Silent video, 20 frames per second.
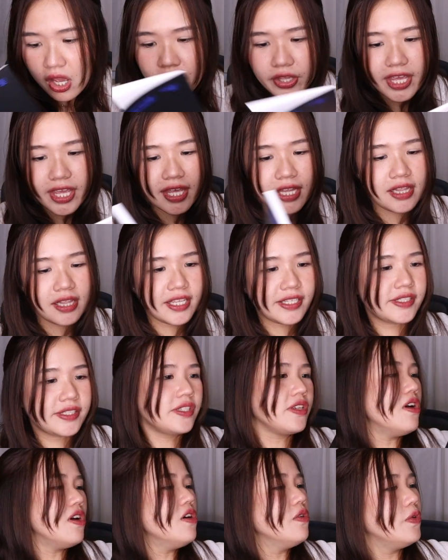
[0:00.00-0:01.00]
Okay, let's
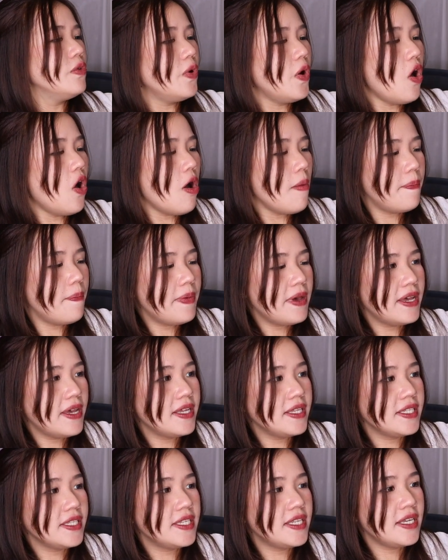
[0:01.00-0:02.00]
go
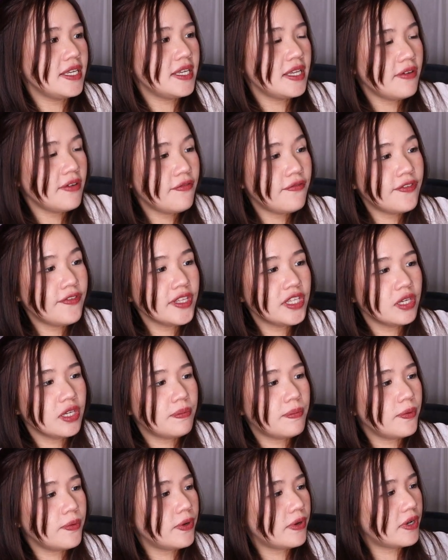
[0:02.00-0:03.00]
open the photo
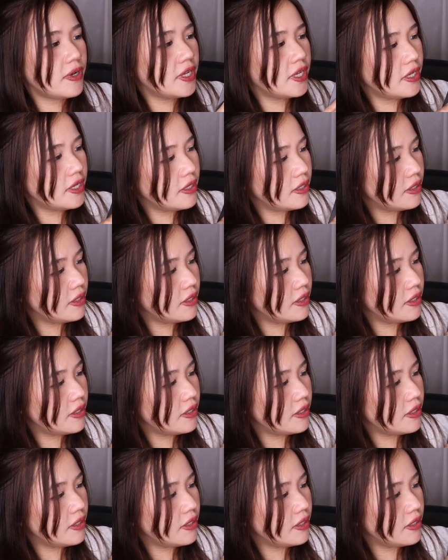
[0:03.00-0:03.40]
book.